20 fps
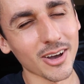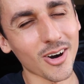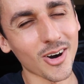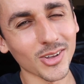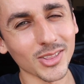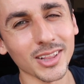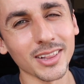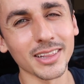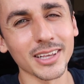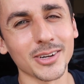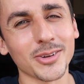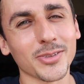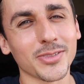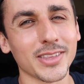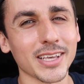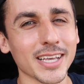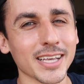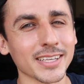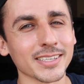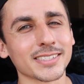all the little
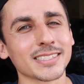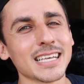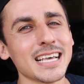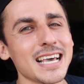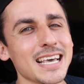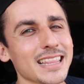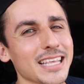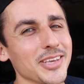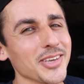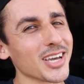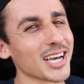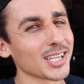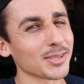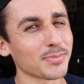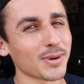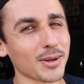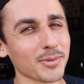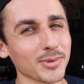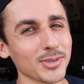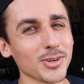things that you guys
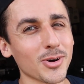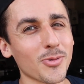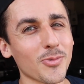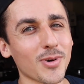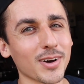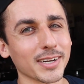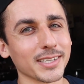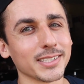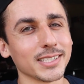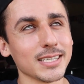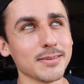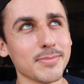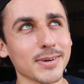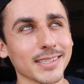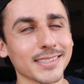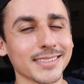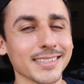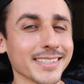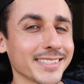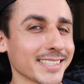probably don't wanna see,
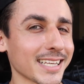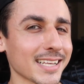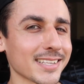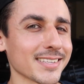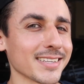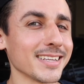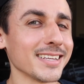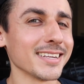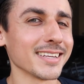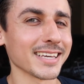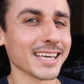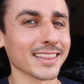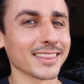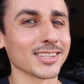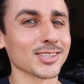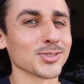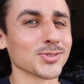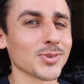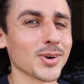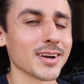but it's a necessity to get
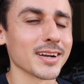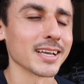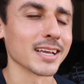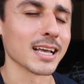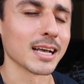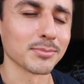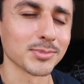this running.